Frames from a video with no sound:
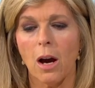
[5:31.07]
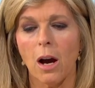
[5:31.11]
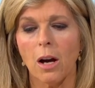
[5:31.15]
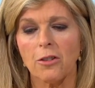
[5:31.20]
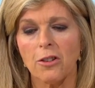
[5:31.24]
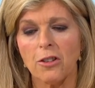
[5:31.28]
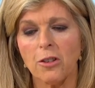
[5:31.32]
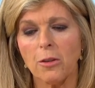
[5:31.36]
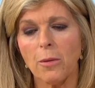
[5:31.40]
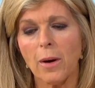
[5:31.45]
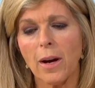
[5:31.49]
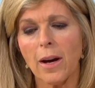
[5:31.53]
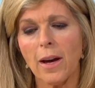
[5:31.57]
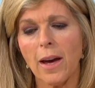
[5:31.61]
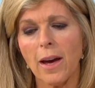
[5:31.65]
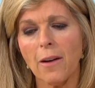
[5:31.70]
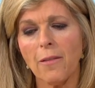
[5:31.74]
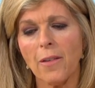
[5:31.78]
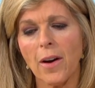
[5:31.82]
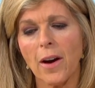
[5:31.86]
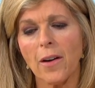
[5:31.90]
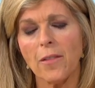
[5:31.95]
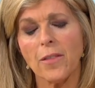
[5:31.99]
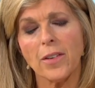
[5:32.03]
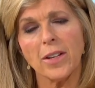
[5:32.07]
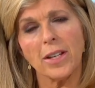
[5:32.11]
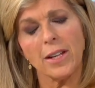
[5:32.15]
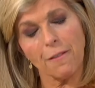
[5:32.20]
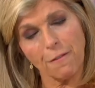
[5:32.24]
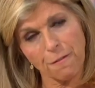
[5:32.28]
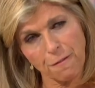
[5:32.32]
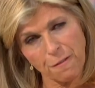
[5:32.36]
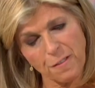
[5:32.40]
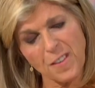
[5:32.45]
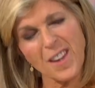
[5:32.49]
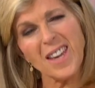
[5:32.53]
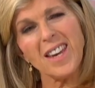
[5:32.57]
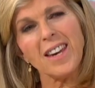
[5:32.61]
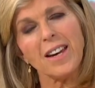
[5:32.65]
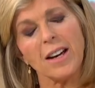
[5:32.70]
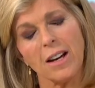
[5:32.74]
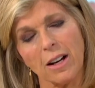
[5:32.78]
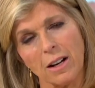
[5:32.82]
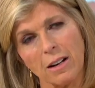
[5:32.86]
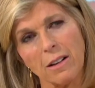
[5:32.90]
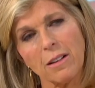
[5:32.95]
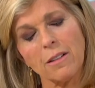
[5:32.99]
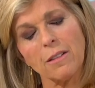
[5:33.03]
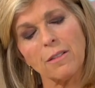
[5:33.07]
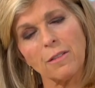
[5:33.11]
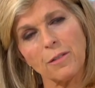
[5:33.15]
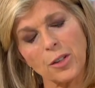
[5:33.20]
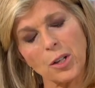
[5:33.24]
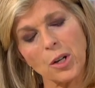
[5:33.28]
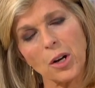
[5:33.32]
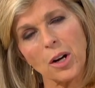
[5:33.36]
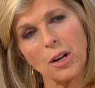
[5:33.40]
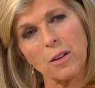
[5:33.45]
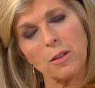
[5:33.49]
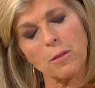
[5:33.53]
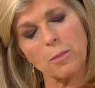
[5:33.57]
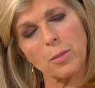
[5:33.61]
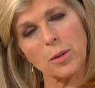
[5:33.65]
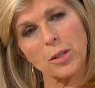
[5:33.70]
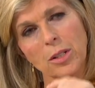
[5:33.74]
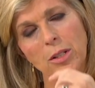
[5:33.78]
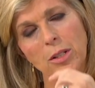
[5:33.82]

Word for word: Did you ha ever have any fear for your husband?